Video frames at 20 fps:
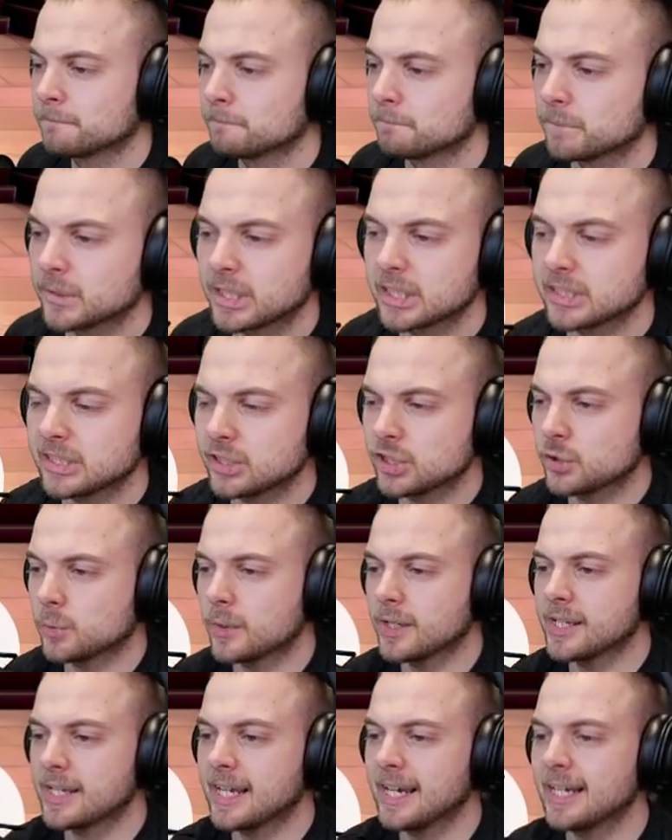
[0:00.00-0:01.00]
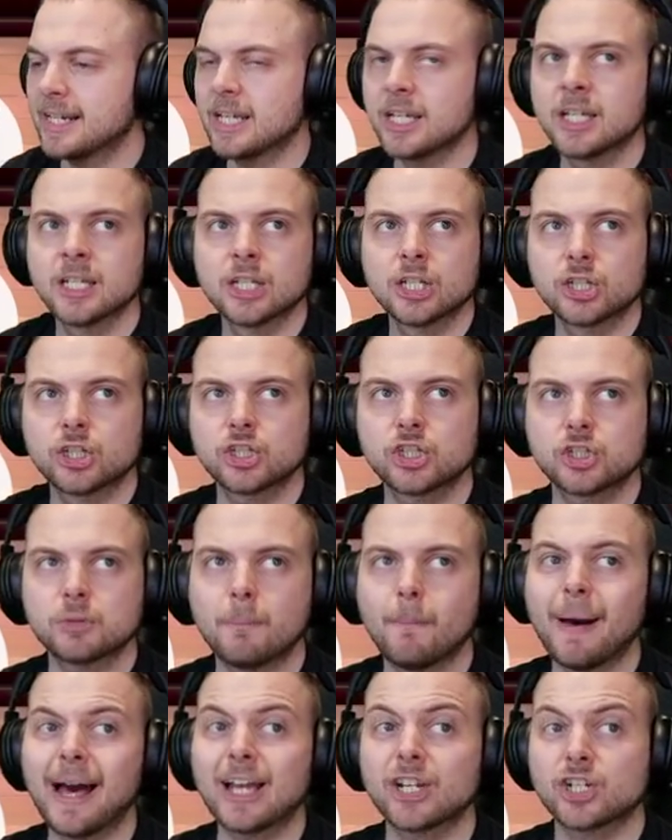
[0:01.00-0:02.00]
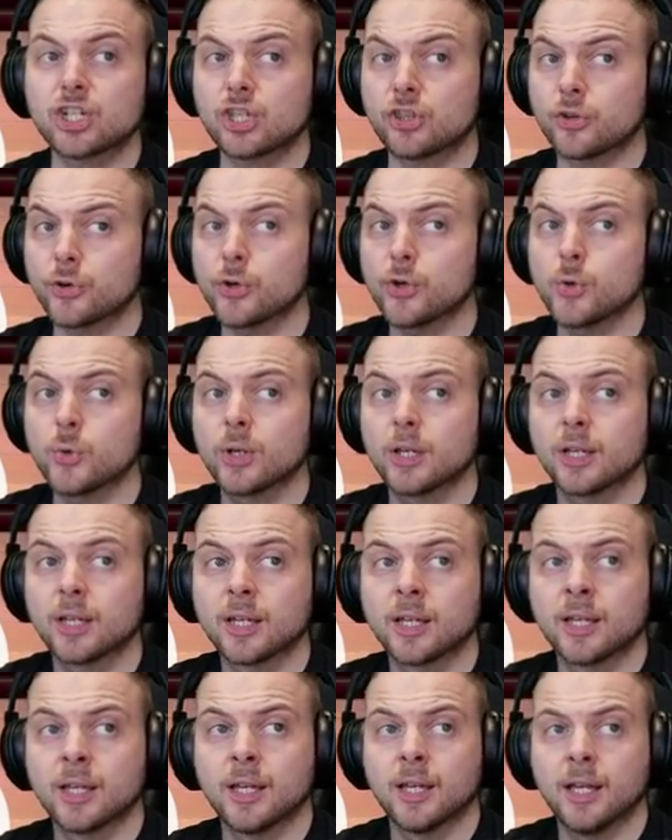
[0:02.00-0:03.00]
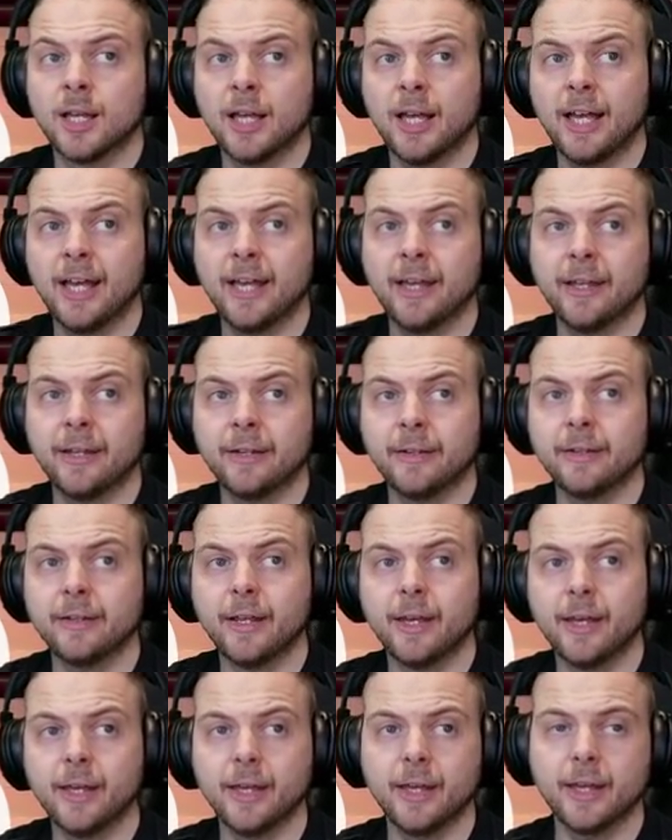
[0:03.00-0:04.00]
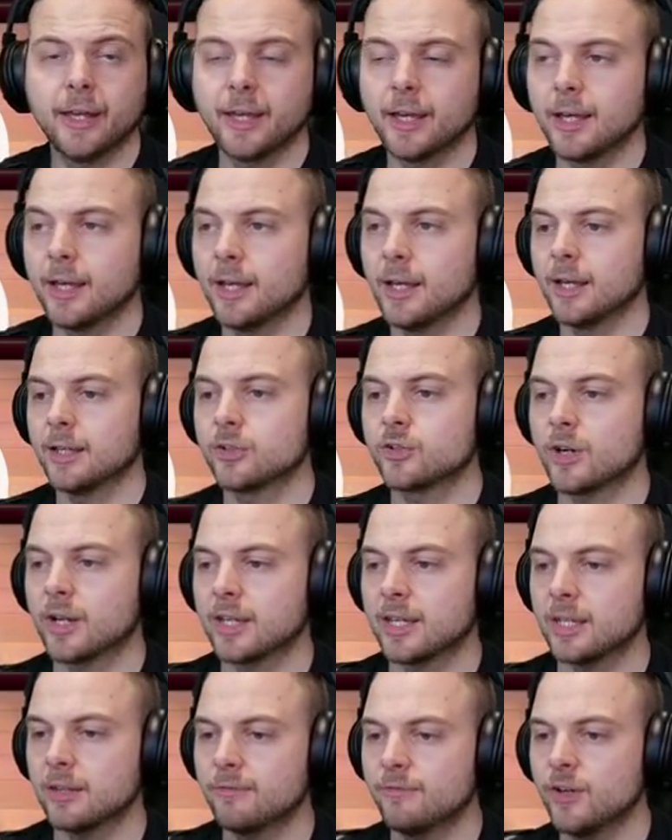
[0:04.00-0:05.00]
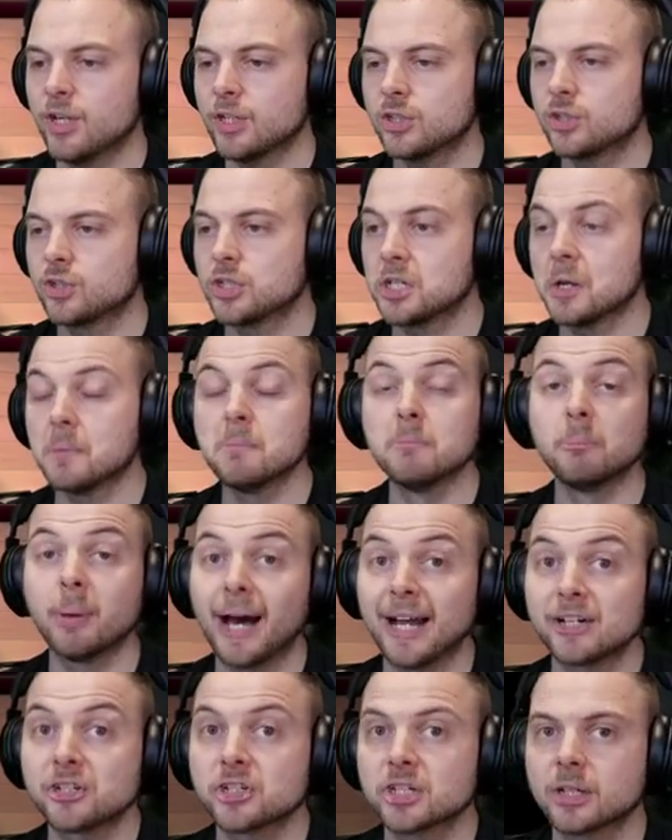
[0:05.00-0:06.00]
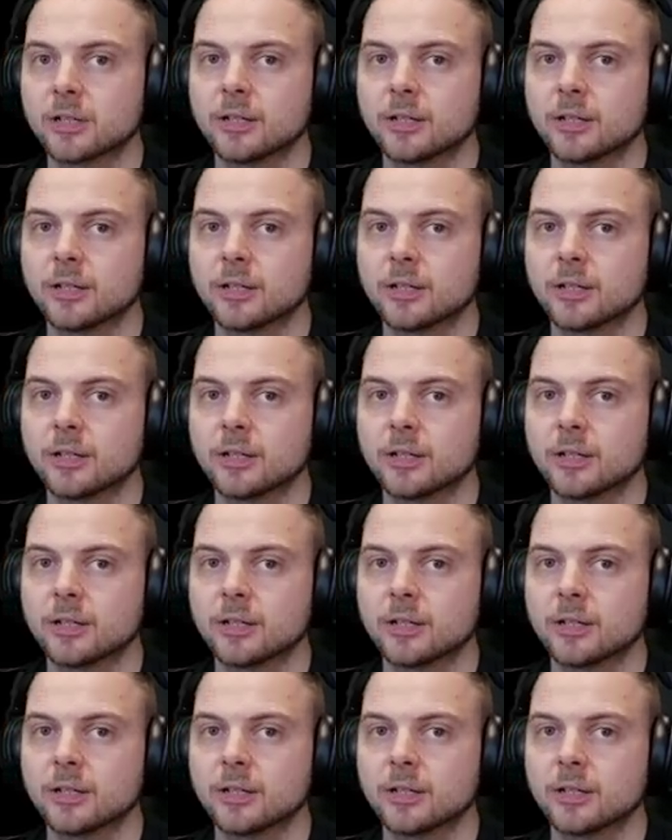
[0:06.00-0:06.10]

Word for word: because I just want to kind of smash through and uh, and try and get the first gym badge.